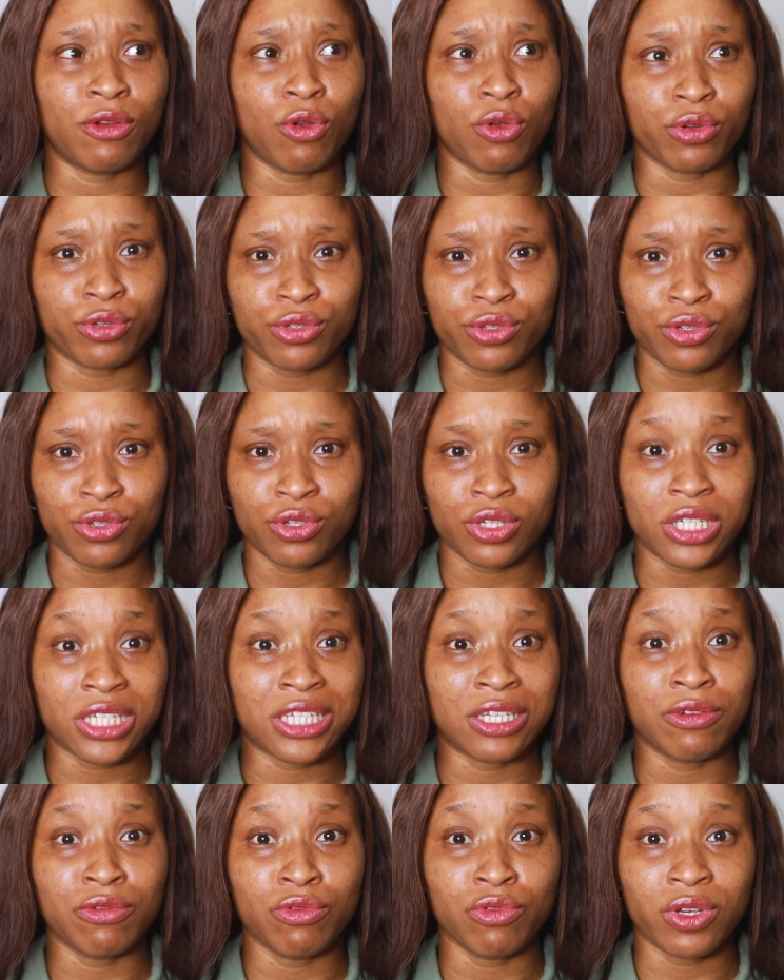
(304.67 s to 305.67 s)
lot,
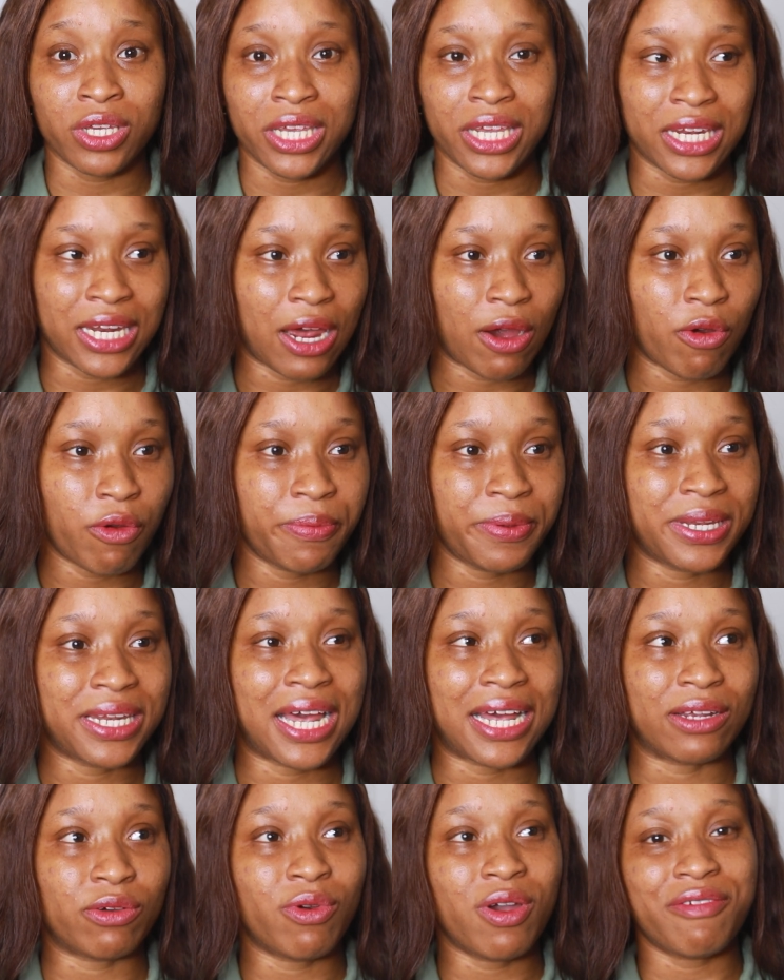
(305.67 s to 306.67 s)
still looking and hoping
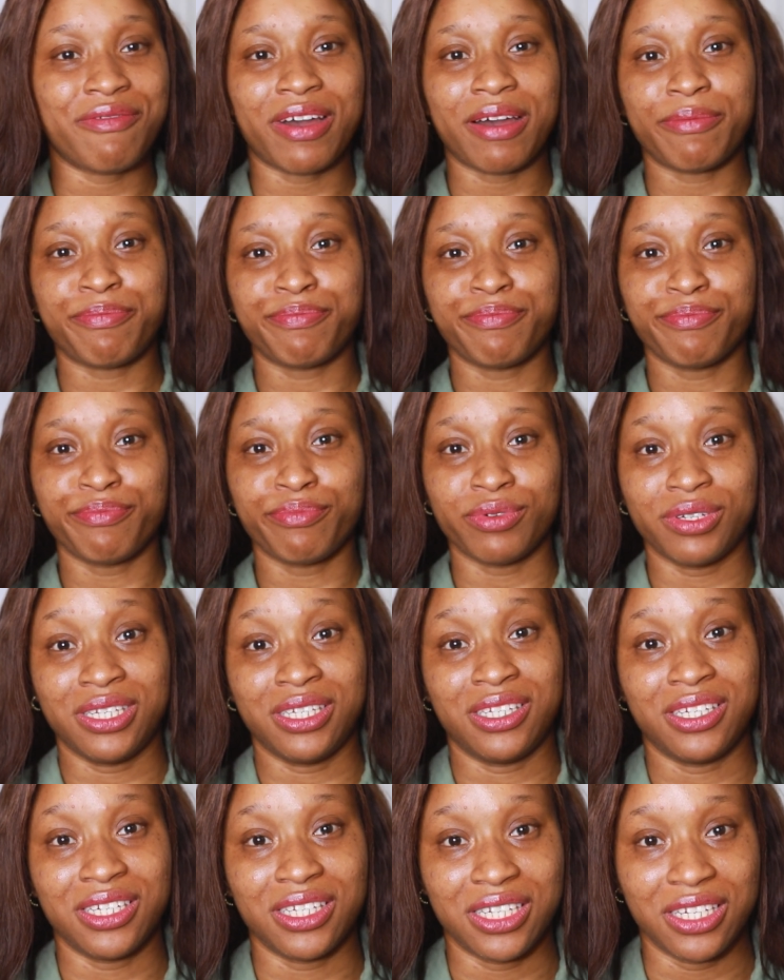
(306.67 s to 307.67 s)
that whoever put the
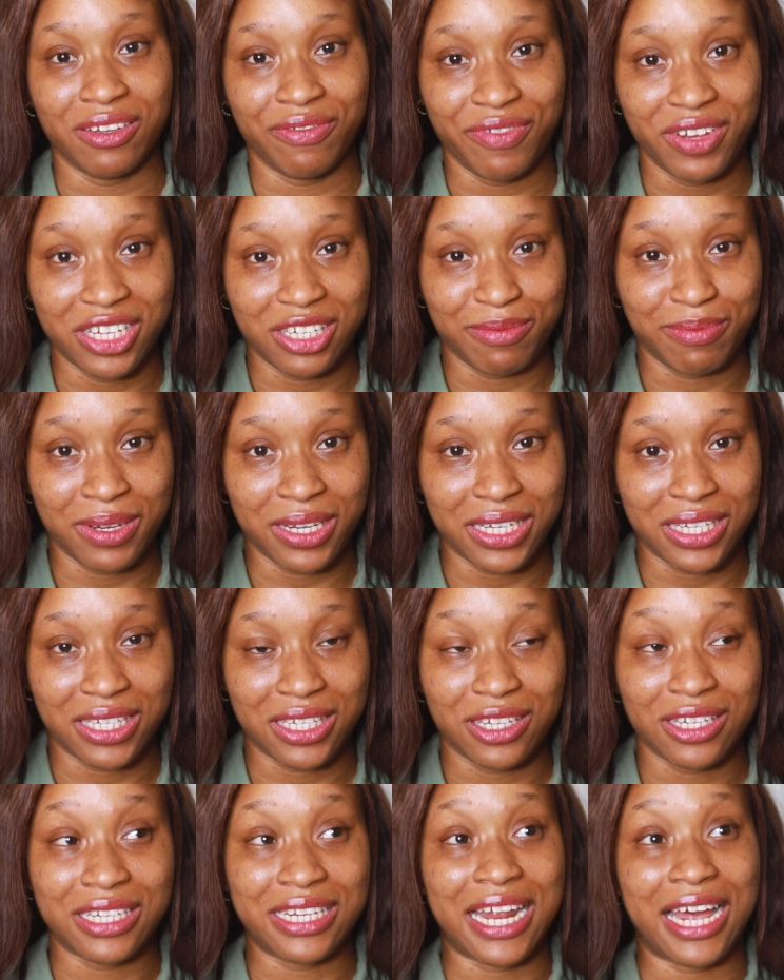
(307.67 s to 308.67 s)
cheese in the first place,
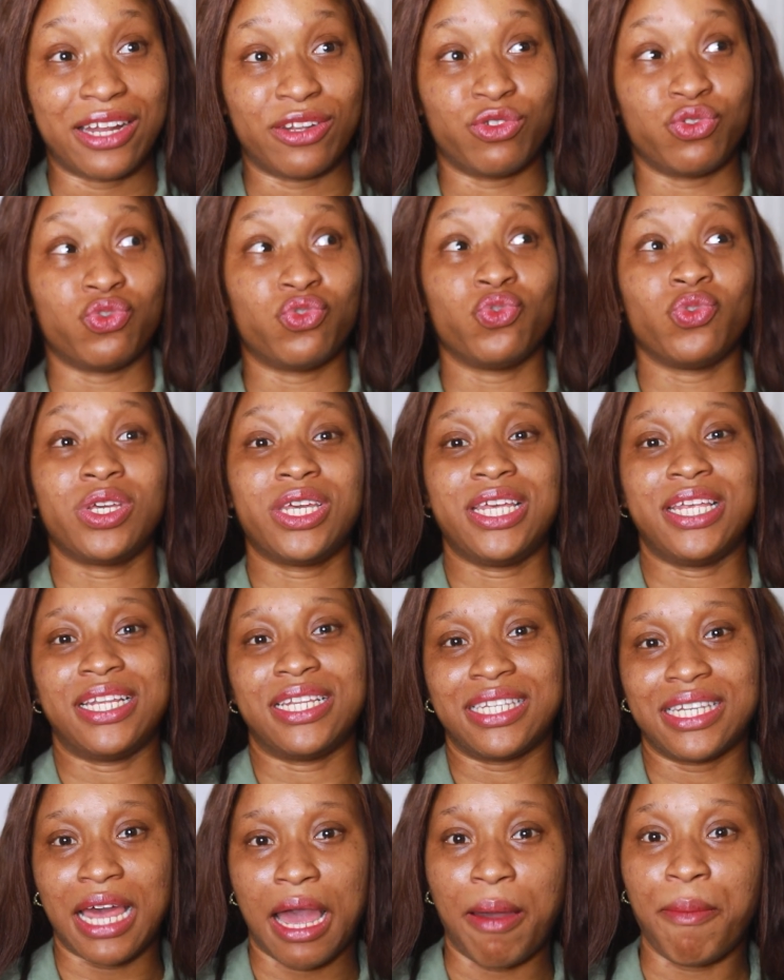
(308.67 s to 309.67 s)
that took
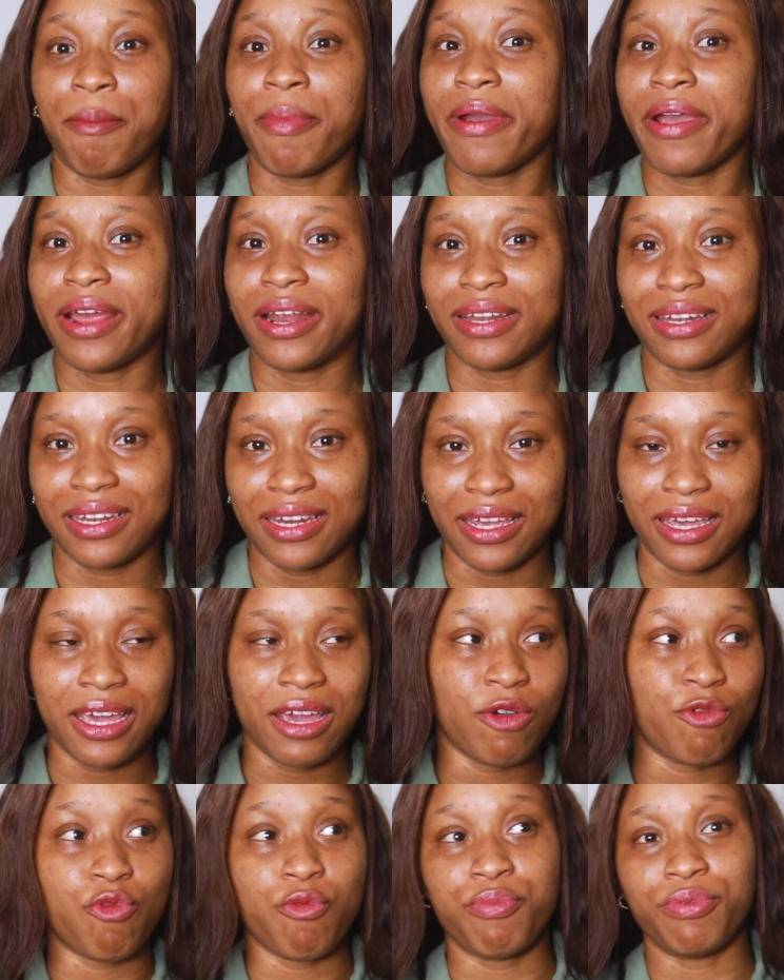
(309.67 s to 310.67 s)
it apparently,
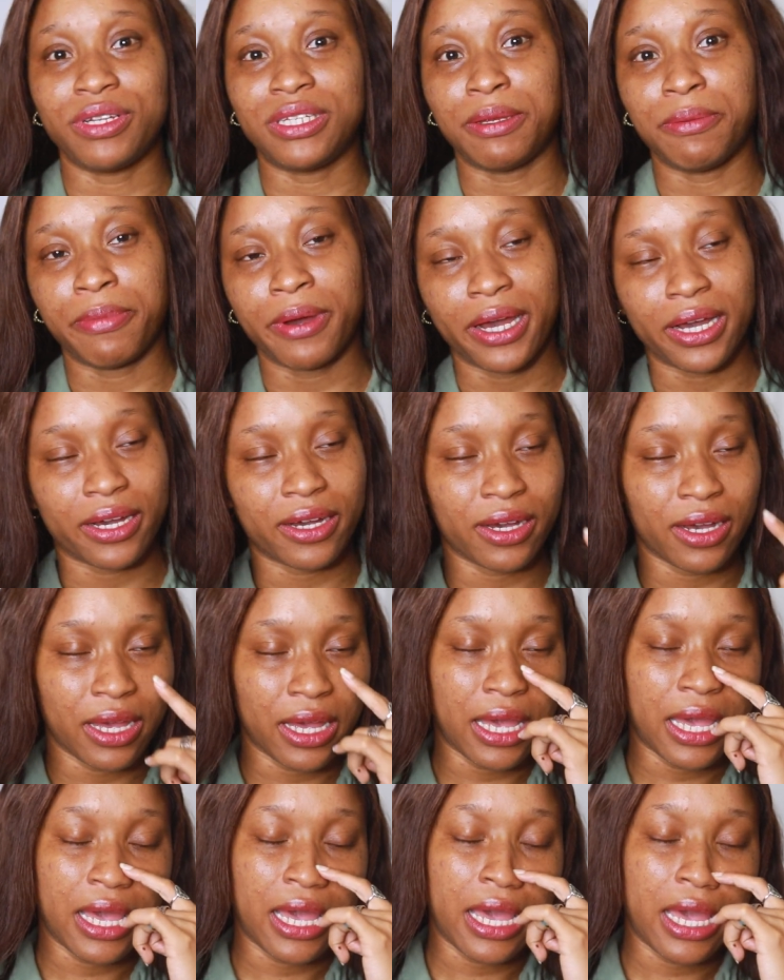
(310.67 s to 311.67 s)
will put it back.
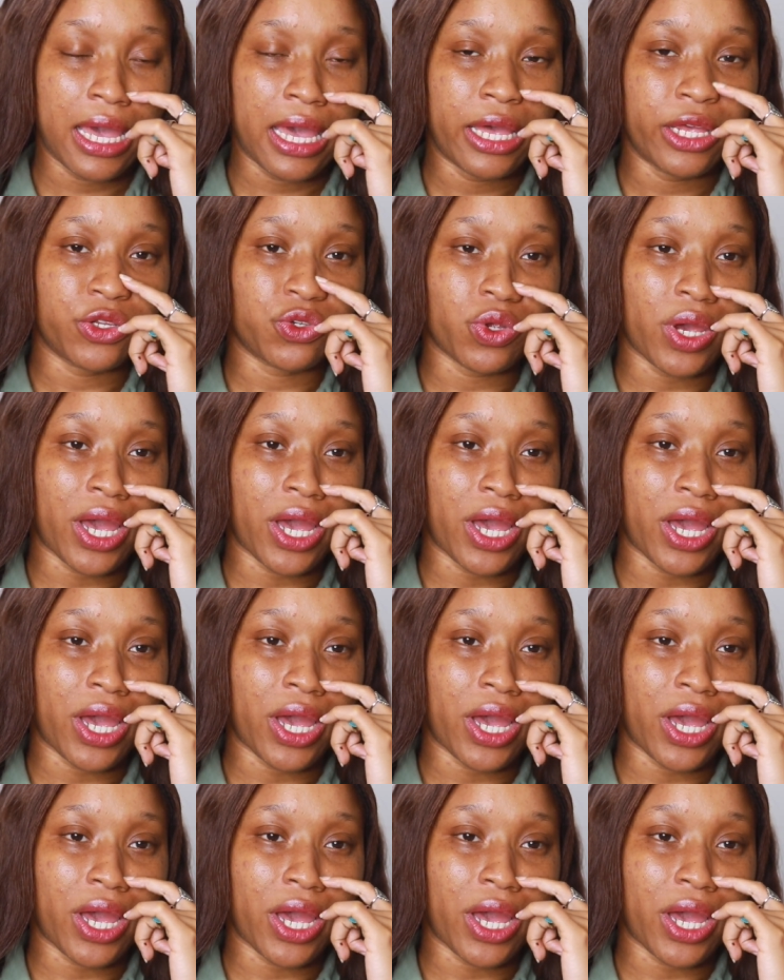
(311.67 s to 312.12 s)
So